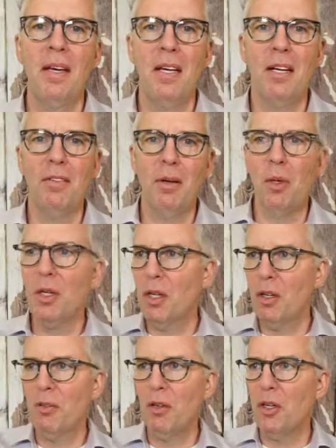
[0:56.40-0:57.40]
Now, I'm
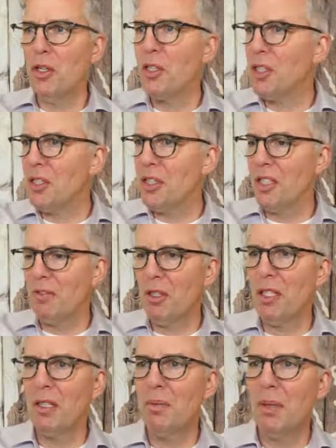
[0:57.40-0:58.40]
looking over here, it's because I've
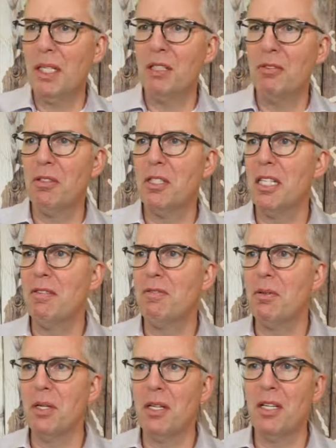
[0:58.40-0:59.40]
got a bunch of stuff
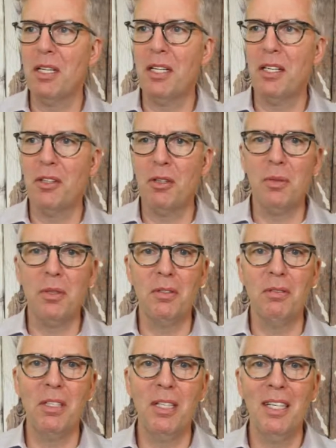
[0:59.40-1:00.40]
going on in terms
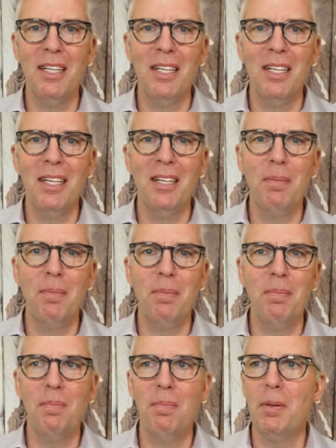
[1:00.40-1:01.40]
of
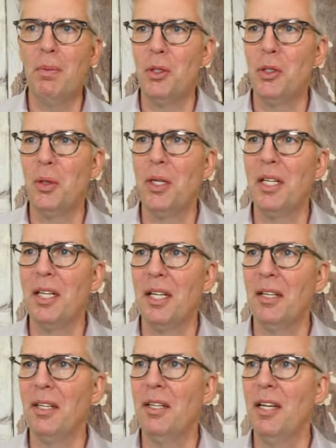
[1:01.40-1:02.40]
people
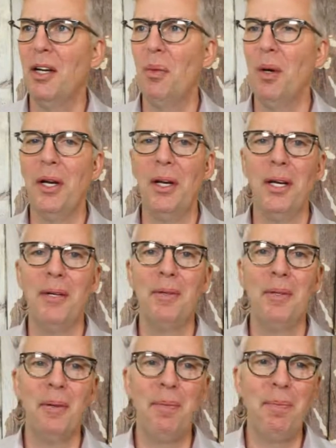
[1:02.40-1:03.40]
joining and whatnot.
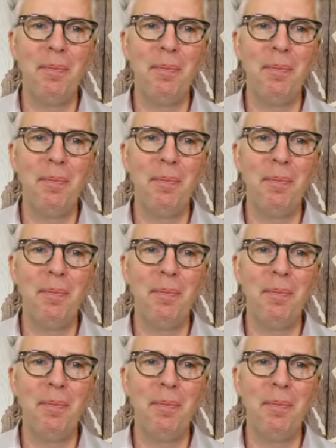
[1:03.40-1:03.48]
So